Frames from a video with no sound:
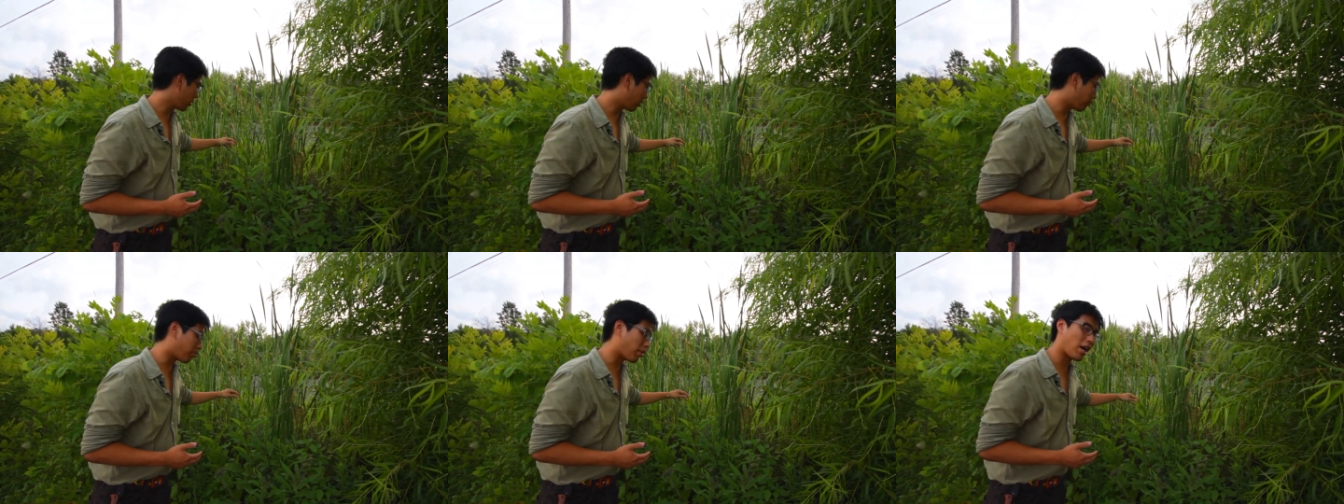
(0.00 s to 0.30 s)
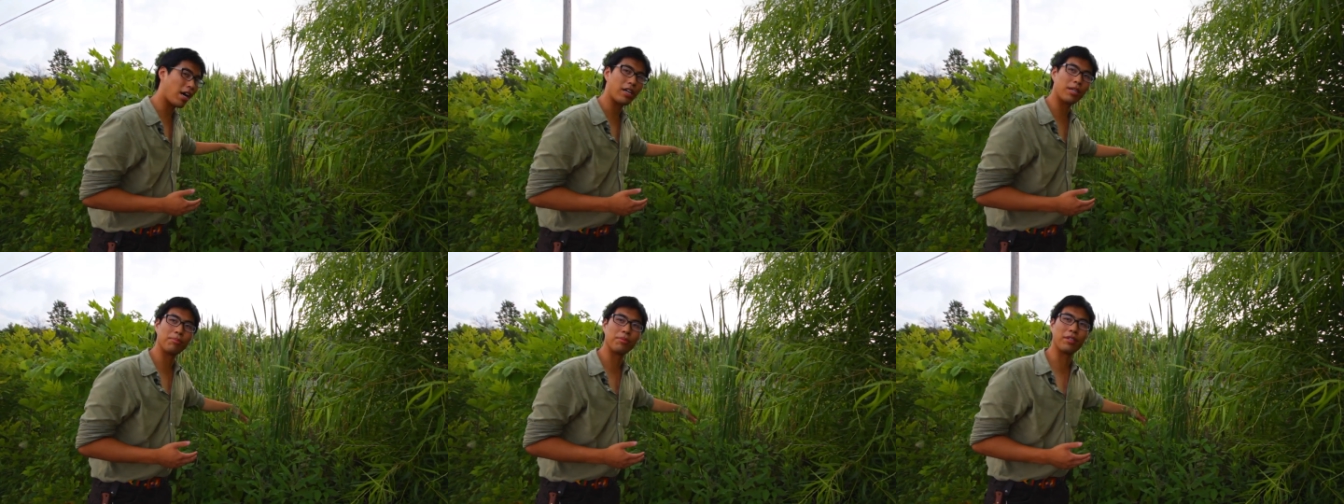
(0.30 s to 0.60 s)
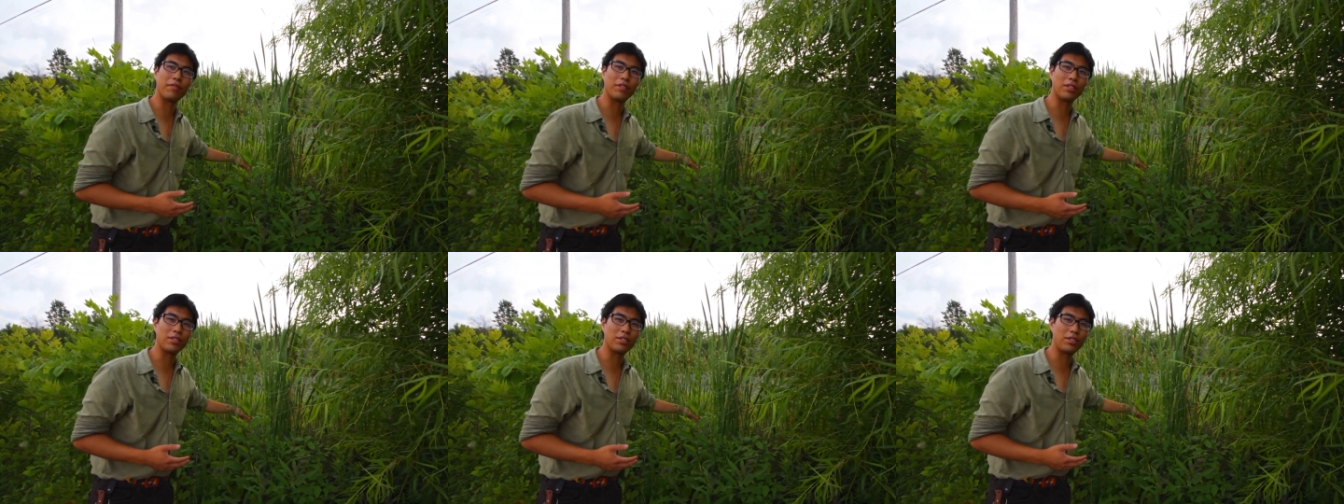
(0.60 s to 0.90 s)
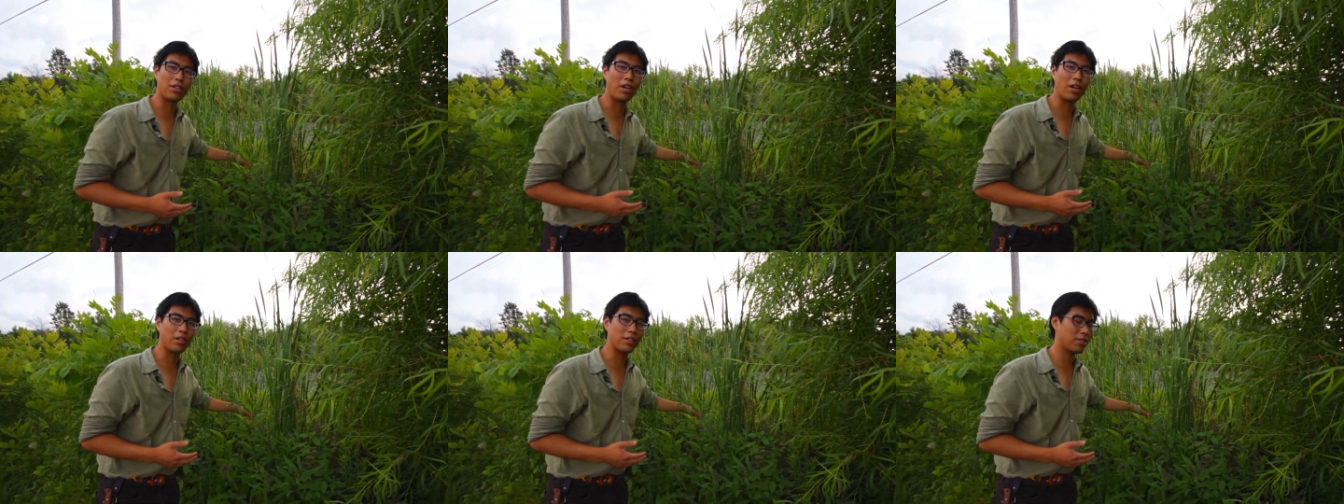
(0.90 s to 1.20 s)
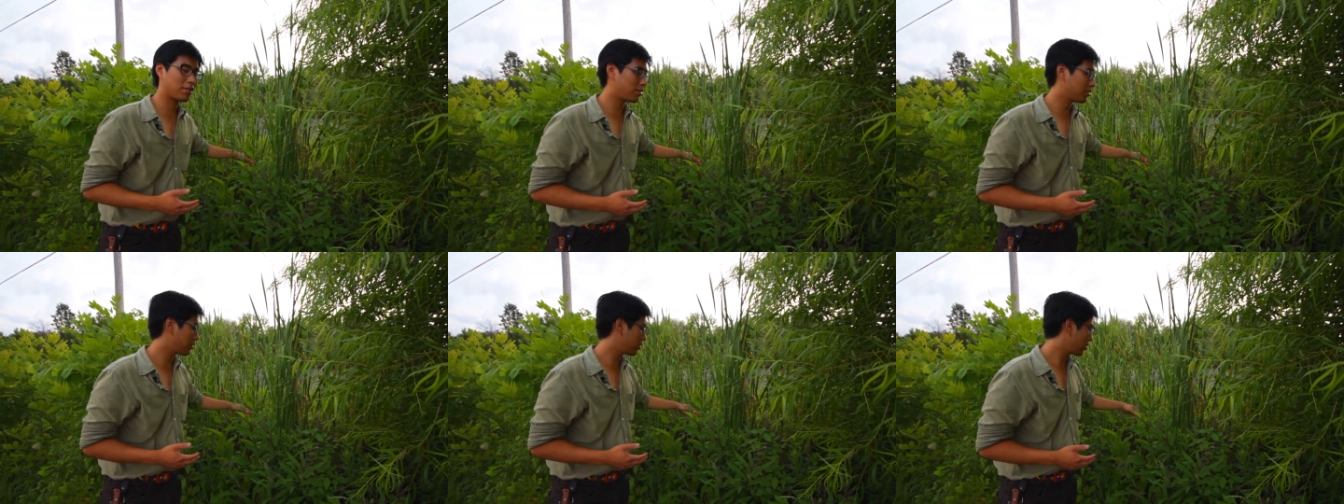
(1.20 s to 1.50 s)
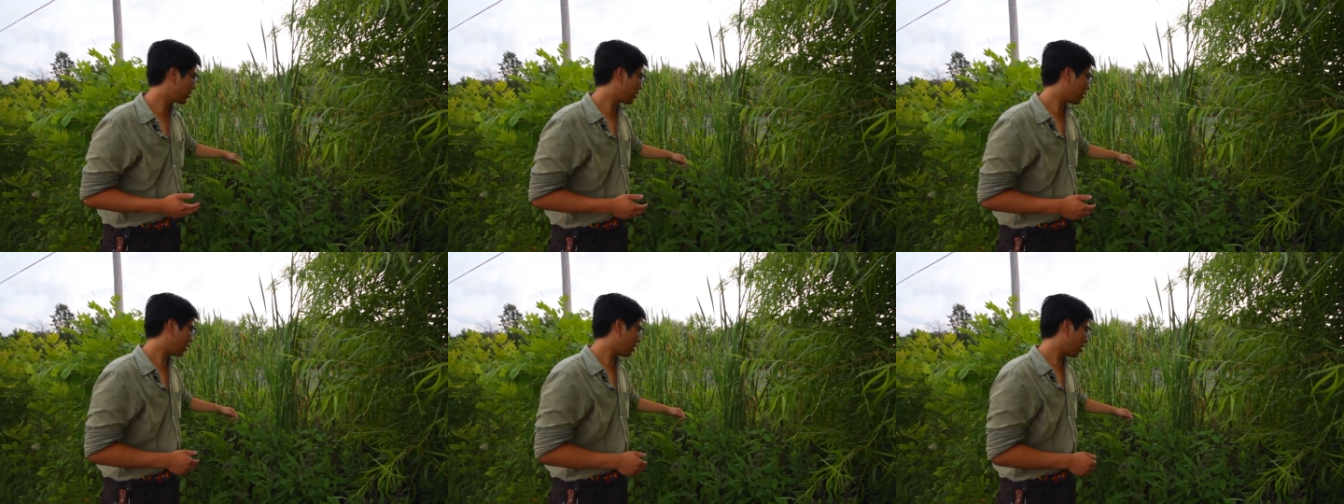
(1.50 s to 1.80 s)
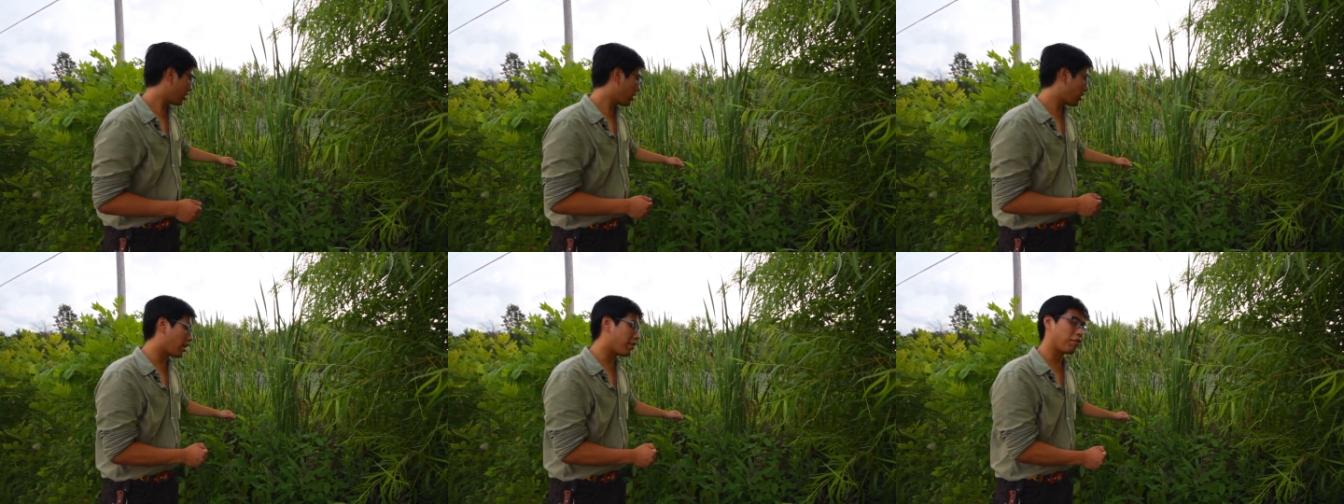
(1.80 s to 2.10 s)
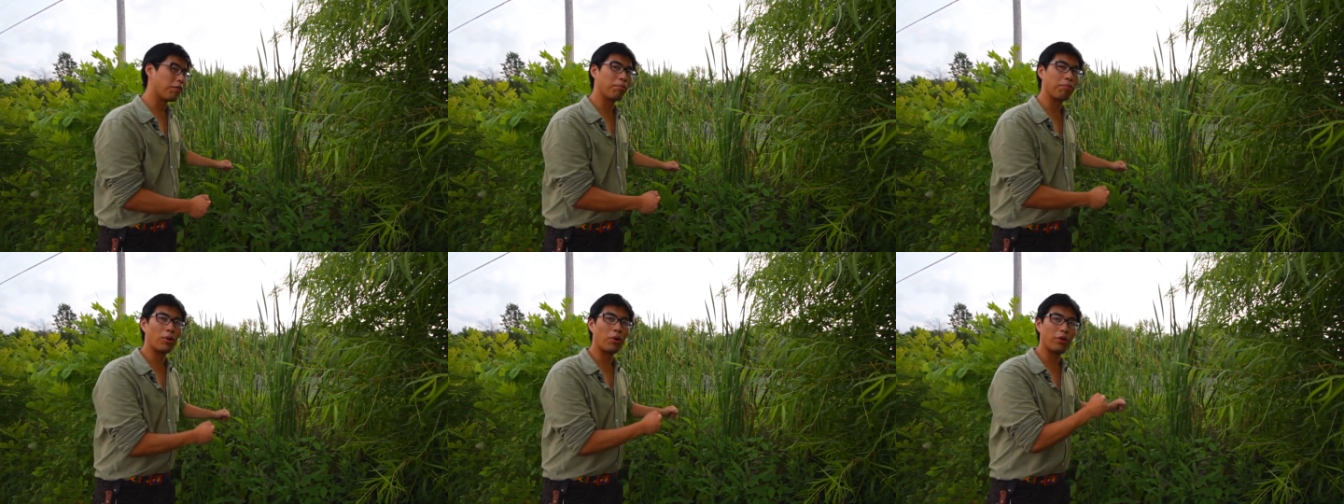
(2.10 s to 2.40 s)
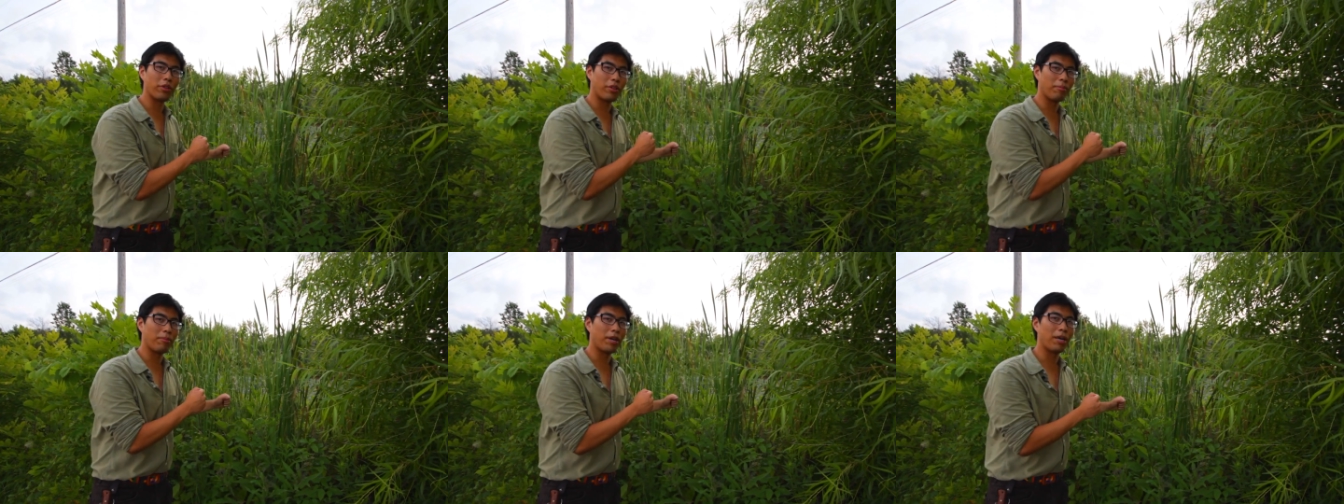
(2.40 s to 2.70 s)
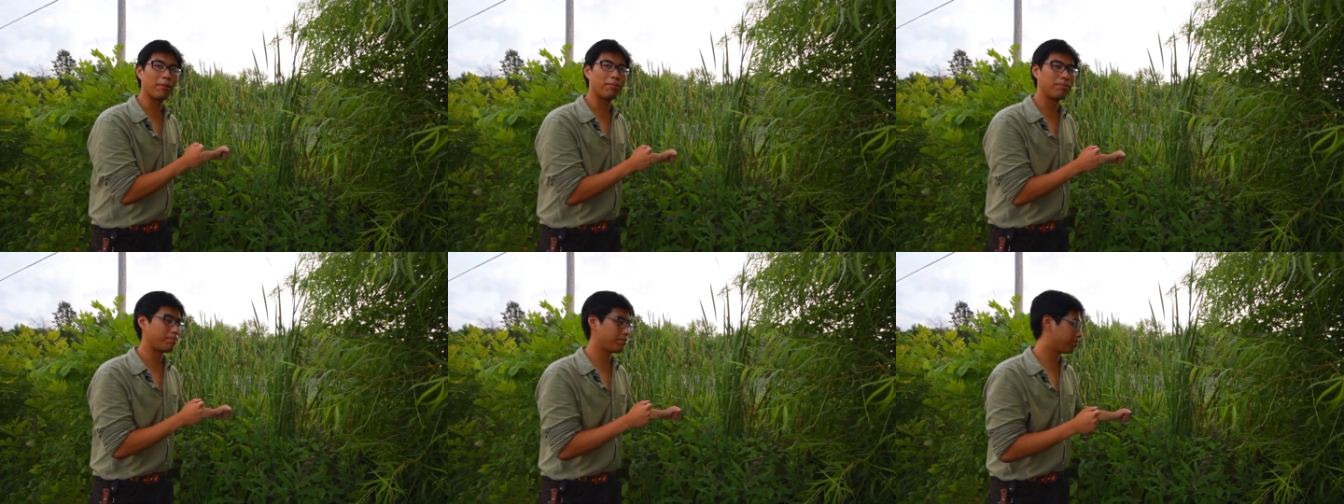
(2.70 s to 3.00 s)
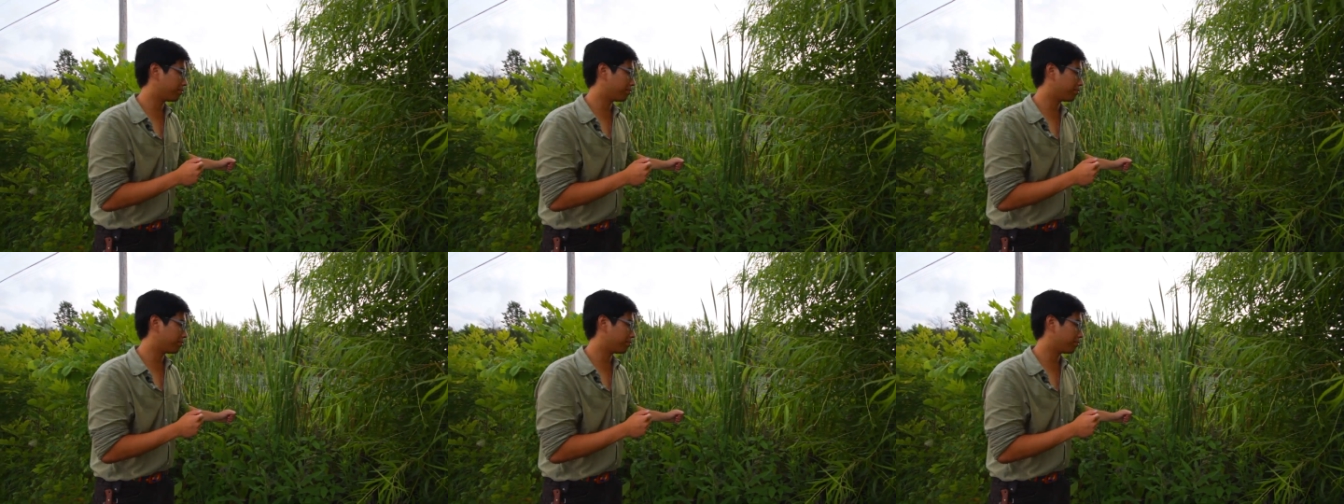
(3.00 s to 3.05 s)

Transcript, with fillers: the bottoms of the stalks, if you pull them up,